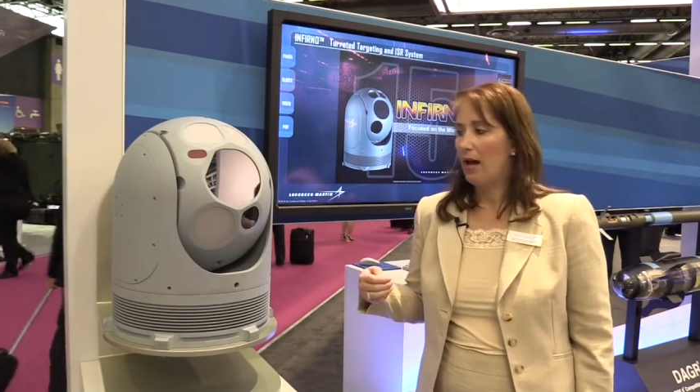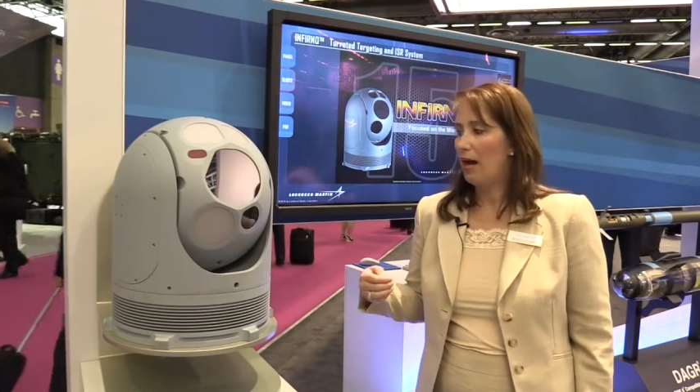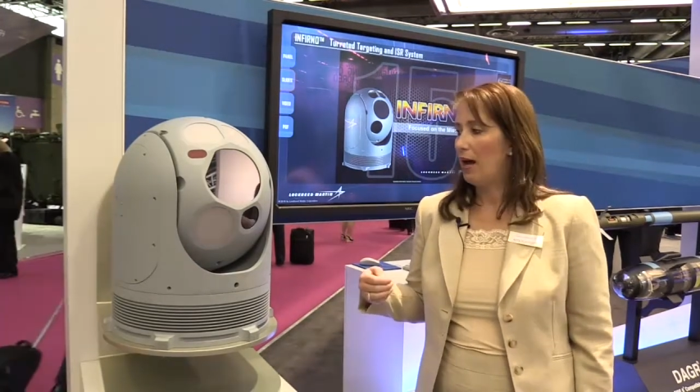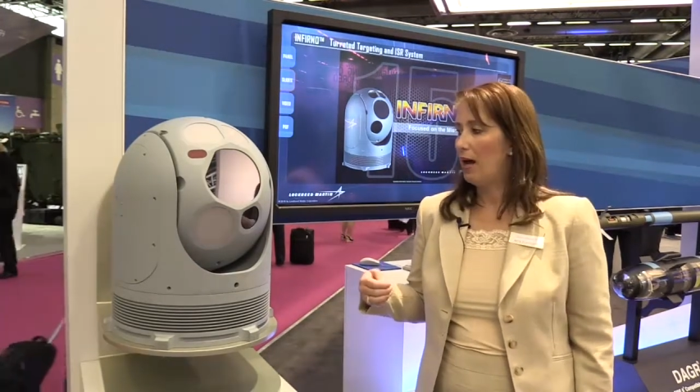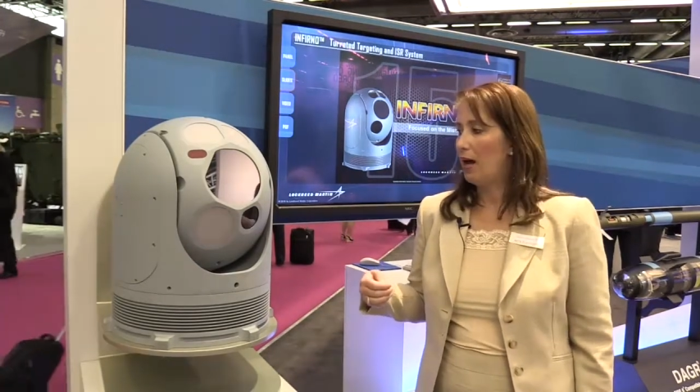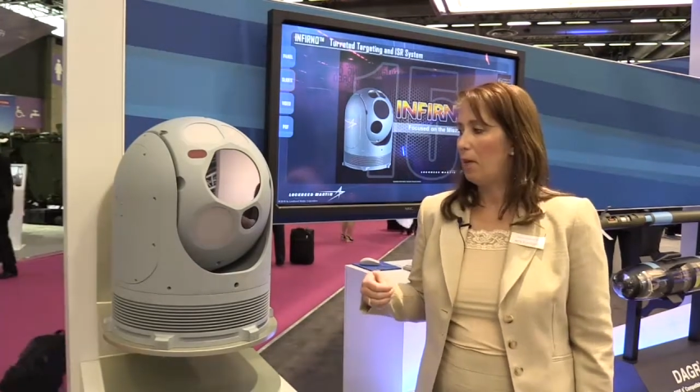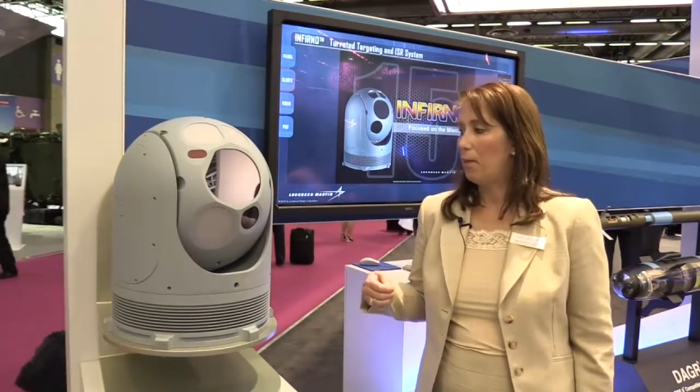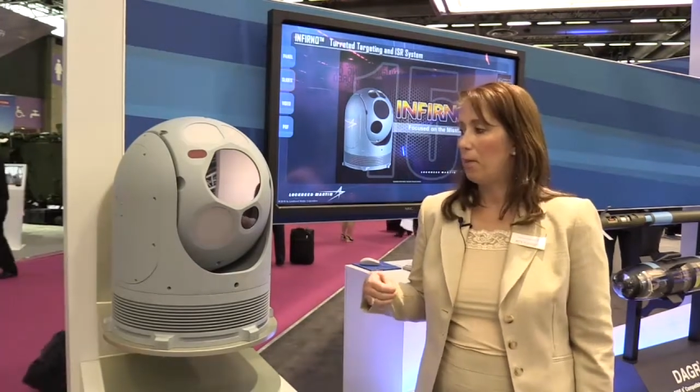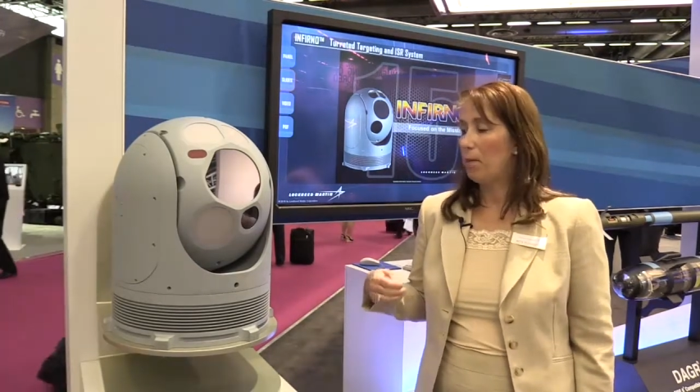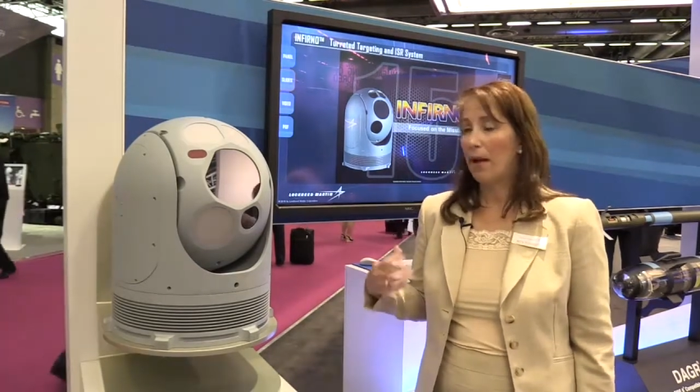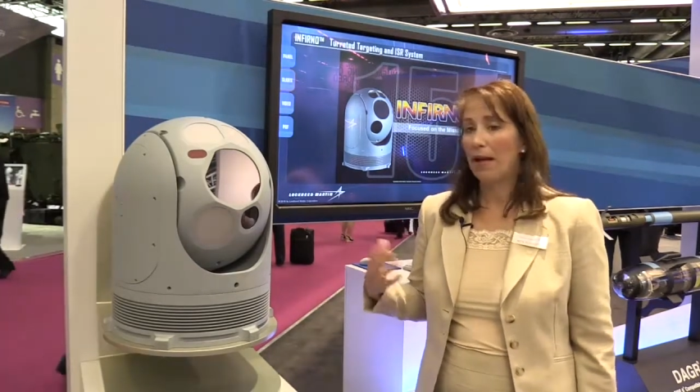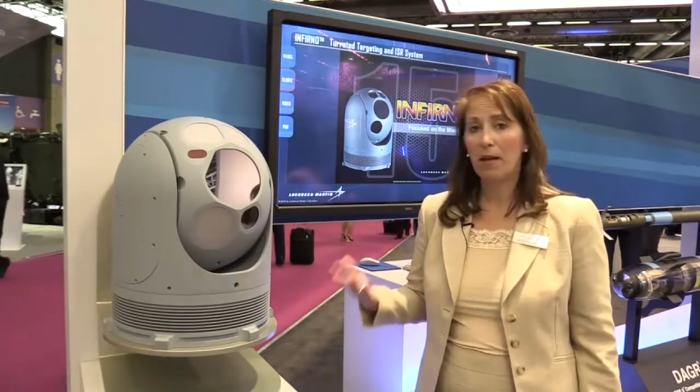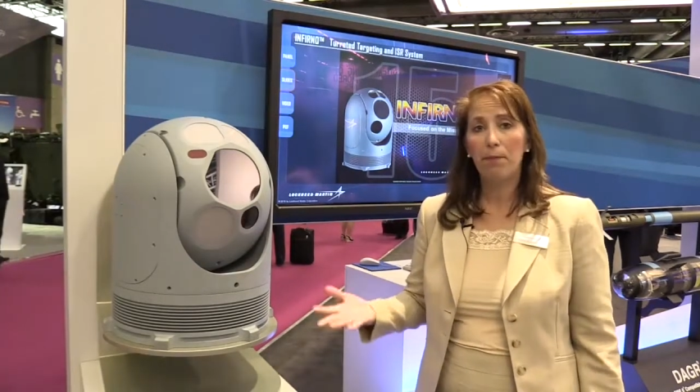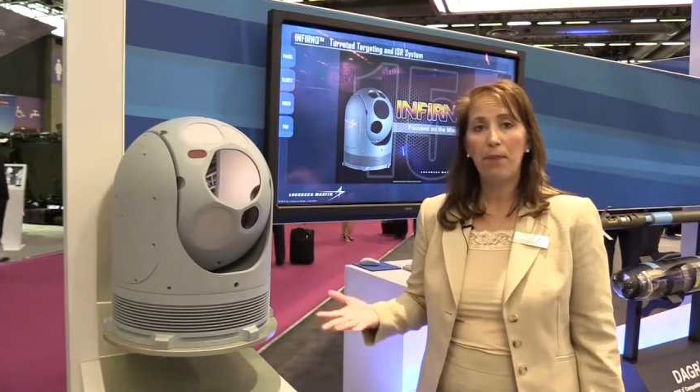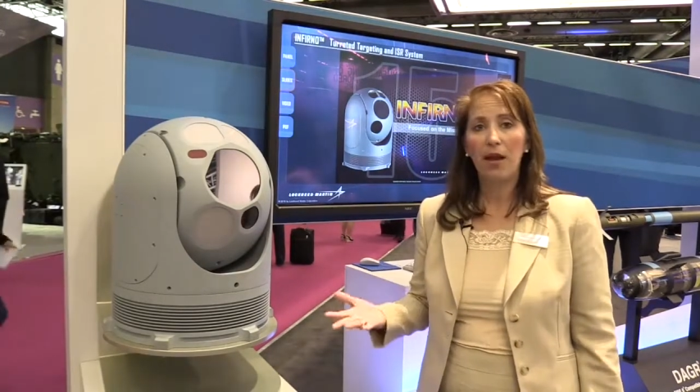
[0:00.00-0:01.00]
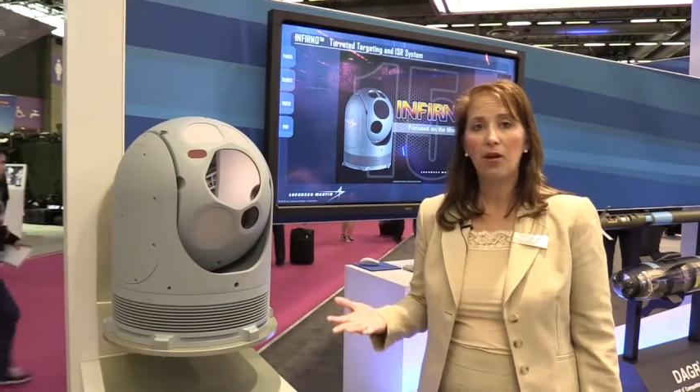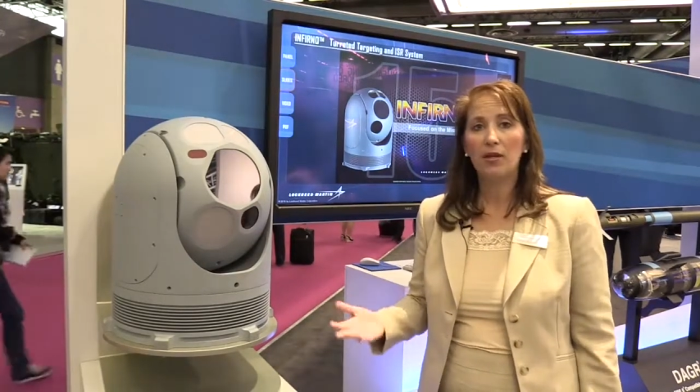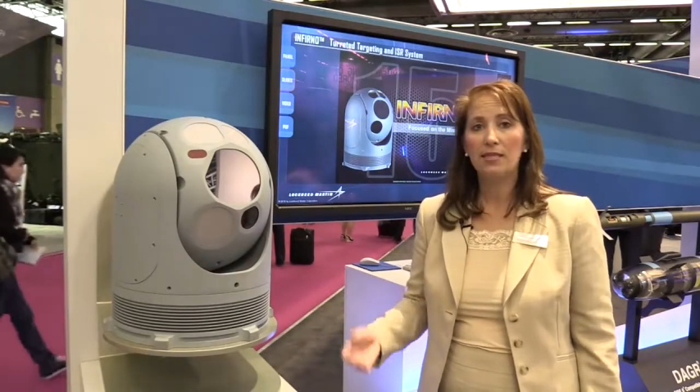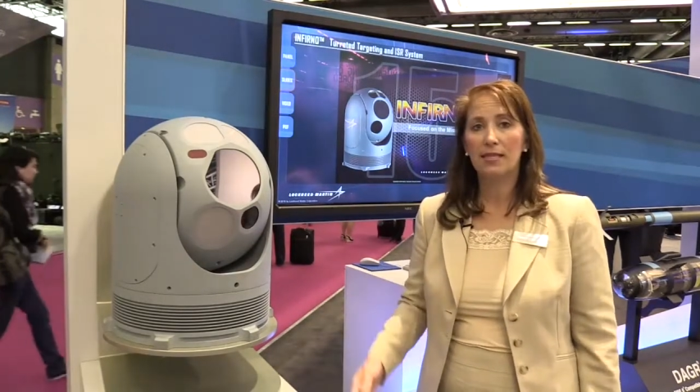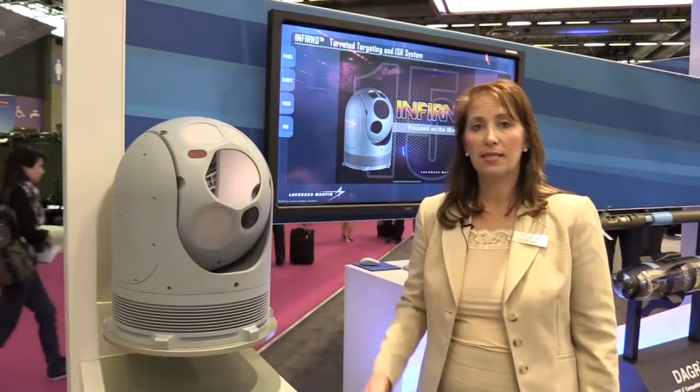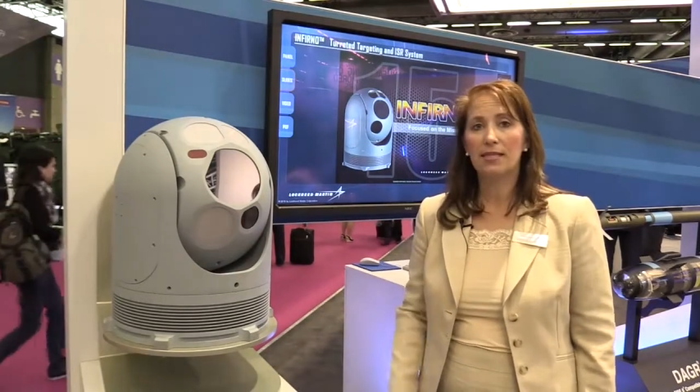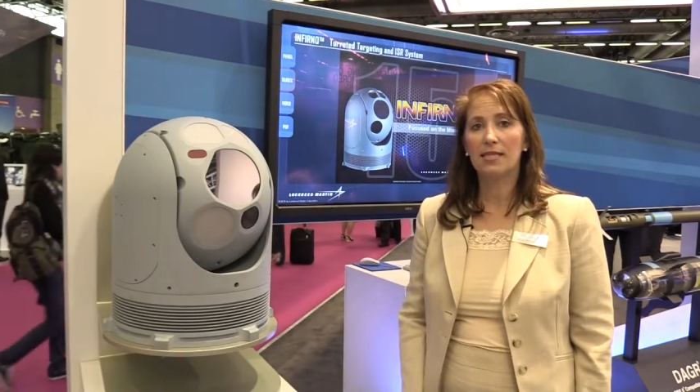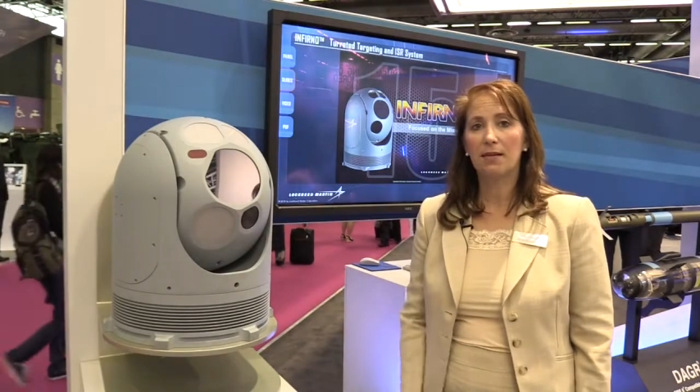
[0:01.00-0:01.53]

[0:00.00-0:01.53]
Um, by comparison,